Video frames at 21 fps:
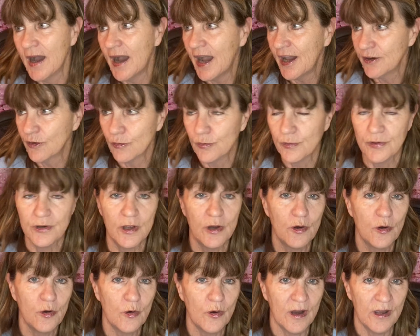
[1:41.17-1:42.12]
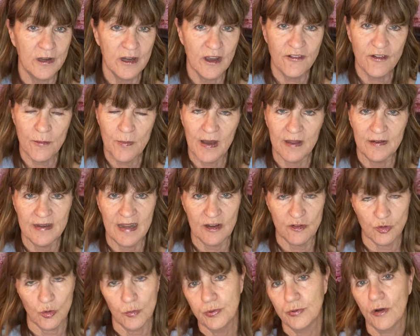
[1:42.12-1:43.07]
I don't know enough about
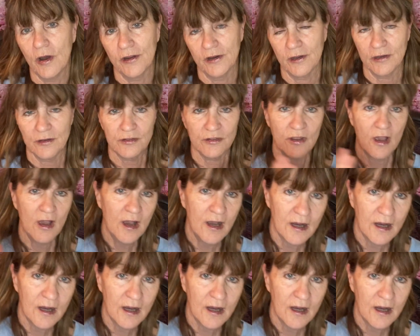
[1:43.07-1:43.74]
natural products.